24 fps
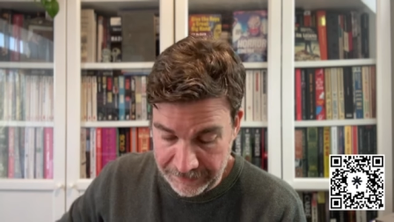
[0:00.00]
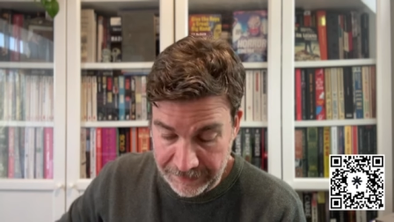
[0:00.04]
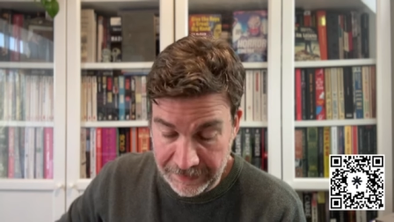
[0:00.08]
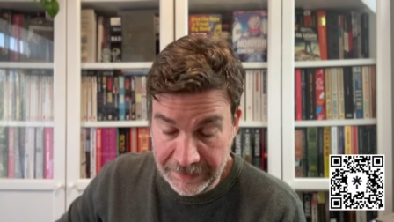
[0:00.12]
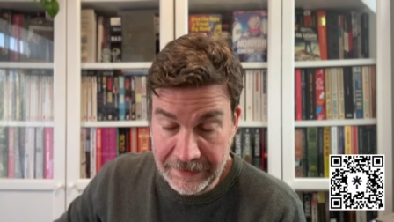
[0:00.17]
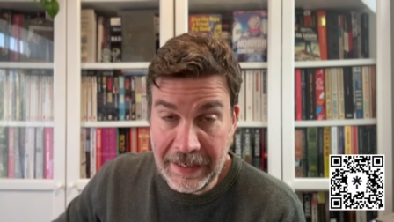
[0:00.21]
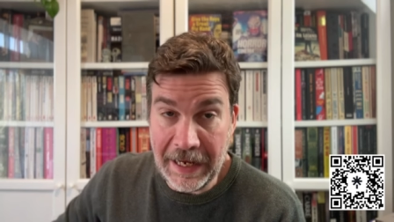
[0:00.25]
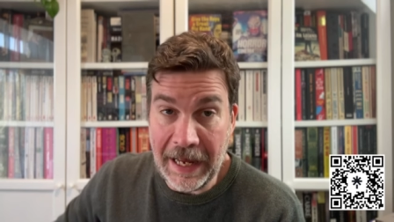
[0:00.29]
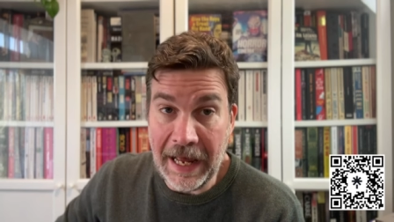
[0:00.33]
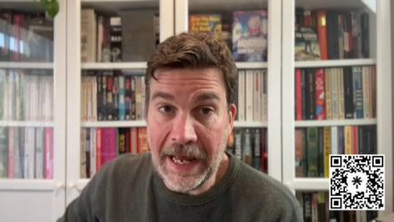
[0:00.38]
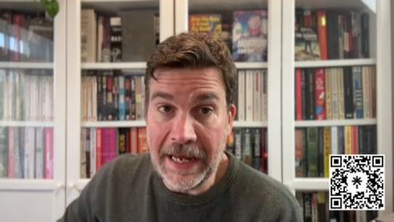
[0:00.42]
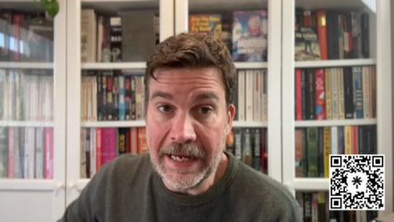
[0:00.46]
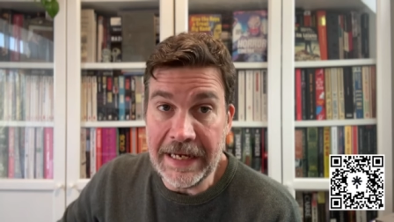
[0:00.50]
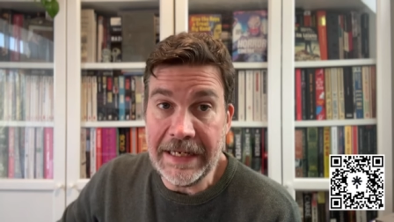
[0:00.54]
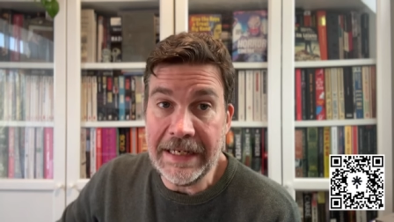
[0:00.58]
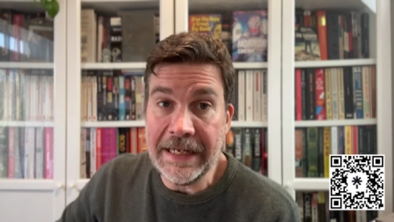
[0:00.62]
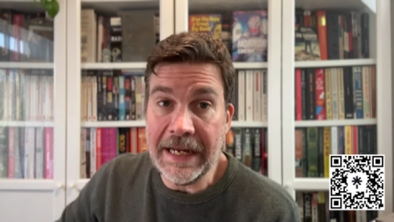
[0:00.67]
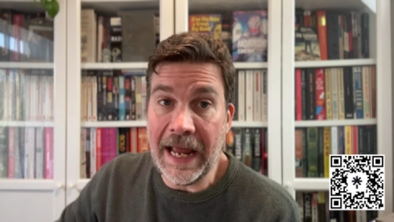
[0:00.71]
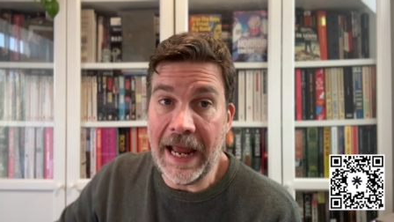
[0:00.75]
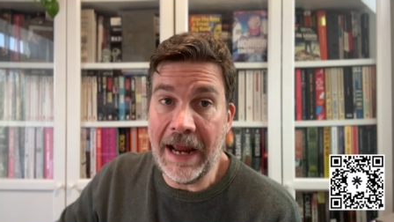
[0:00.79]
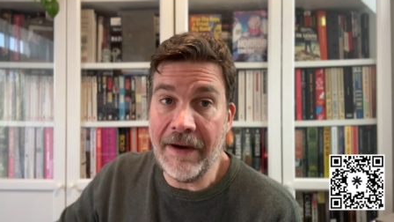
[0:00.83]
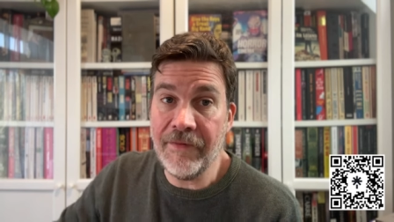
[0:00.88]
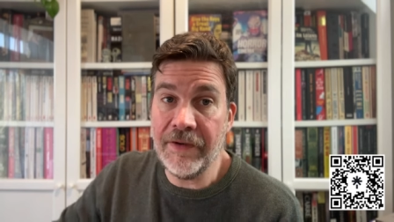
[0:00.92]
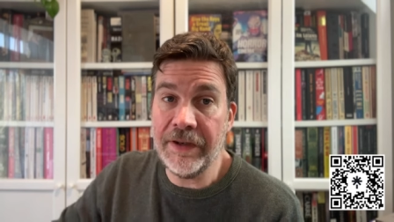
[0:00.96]

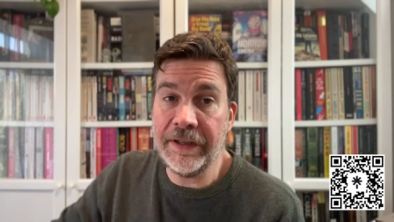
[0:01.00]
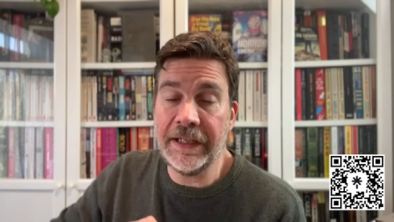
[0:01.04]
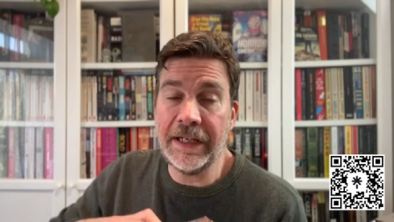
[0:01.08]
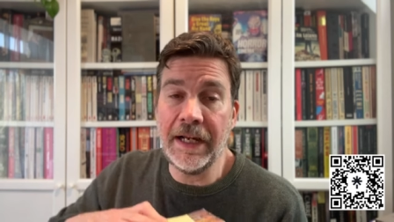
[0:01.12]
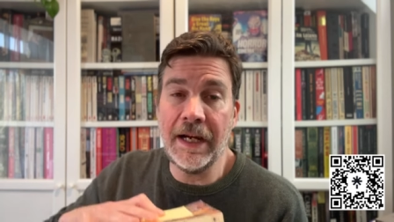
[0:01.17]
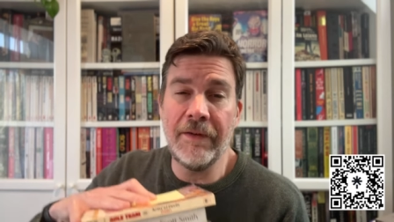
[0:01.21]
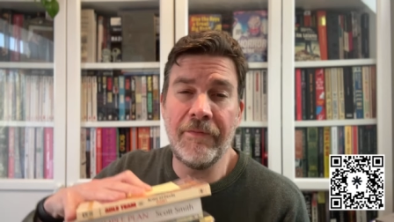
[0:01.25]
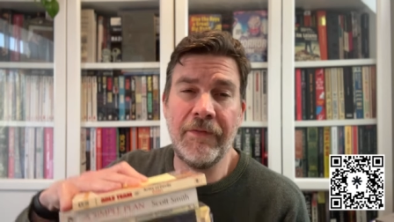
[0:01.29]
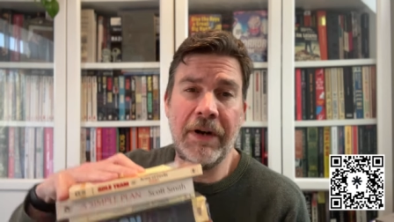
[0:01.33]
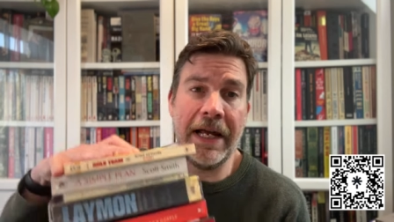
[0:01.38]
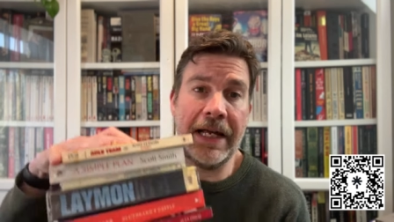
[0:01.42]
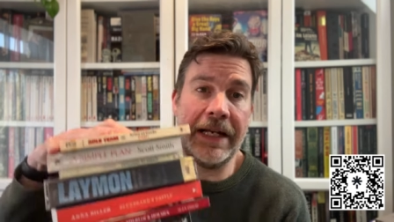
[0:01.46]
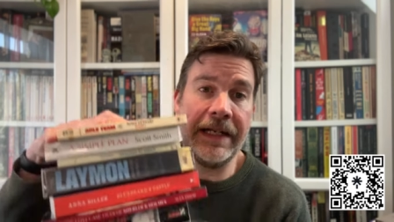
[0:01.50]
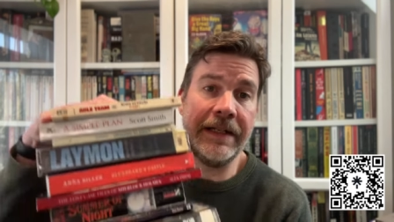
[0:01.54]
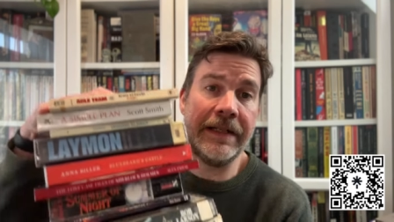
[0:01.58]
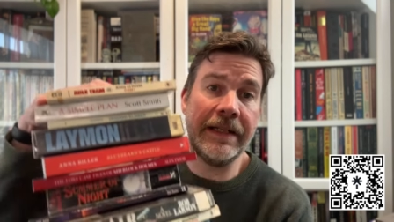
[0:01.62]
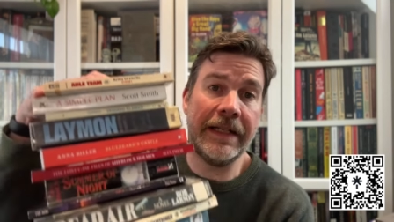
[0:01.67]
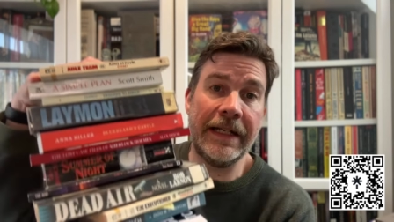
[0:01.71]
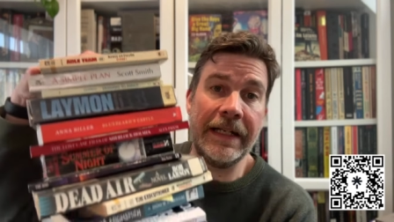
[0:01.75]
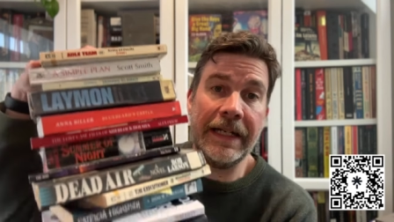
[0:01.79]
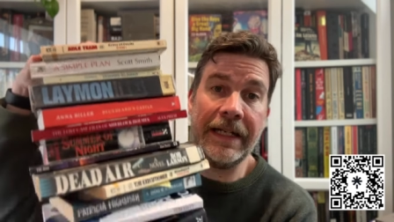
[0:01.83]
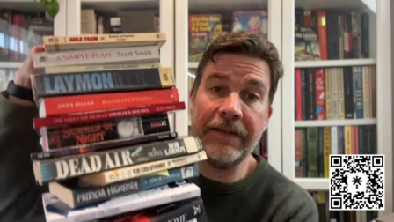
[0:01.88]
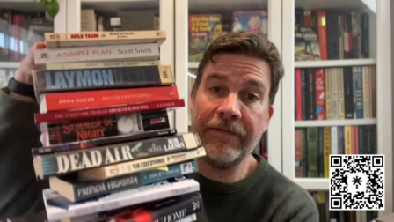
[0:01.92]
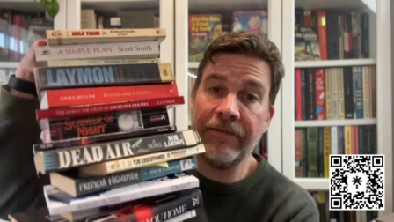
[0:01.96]
Today, everything I
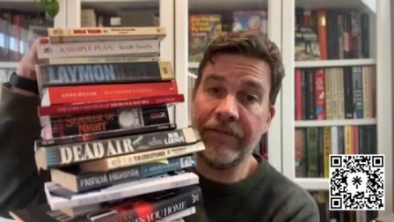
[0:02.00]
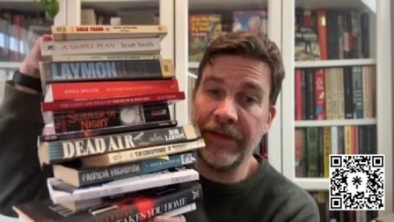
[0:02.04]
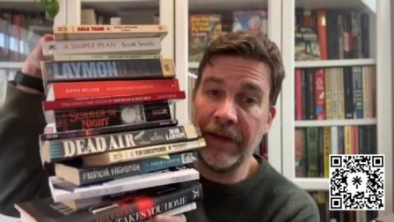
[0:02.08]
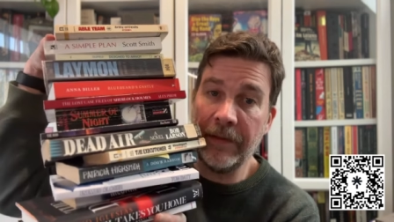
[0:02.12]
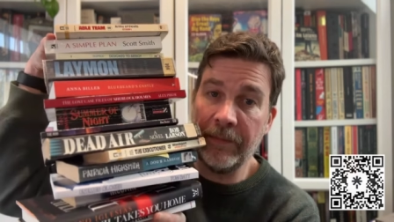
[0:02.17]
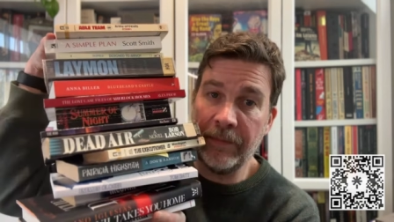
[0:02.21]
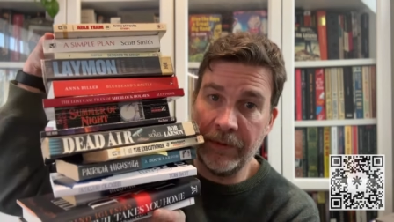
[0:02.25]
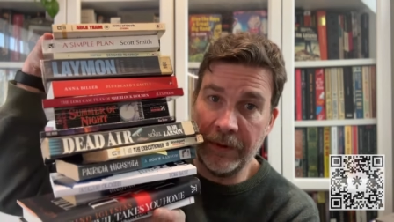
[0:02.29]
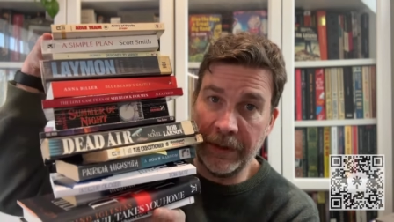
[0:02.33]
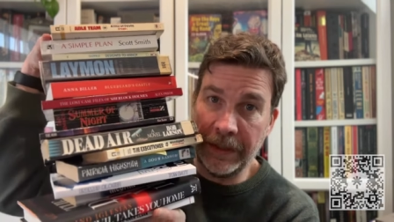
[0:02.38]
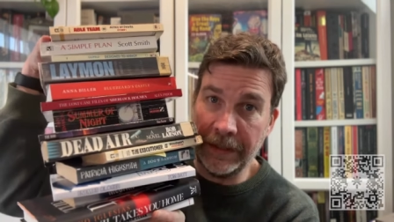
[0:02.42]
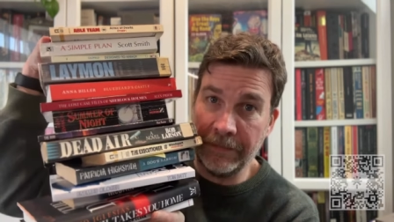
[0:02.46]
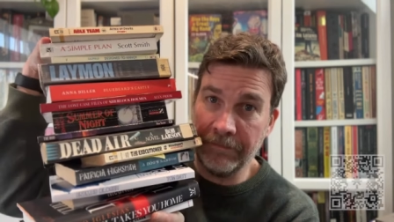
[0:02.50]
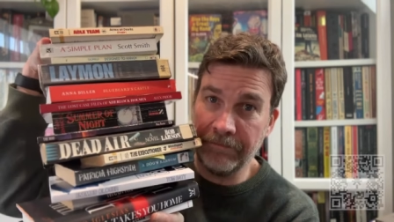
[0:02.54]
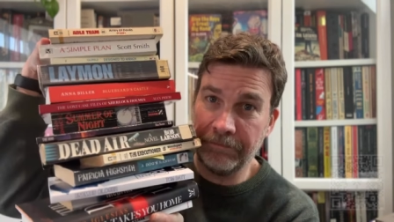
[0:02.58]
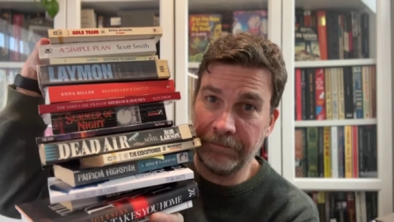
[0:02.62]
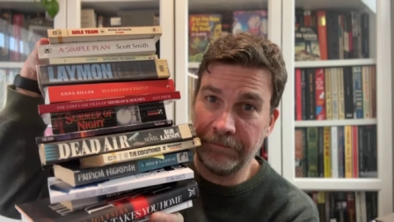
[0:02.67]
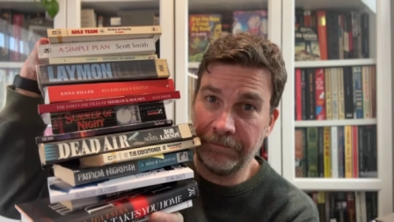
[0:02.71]
read in February.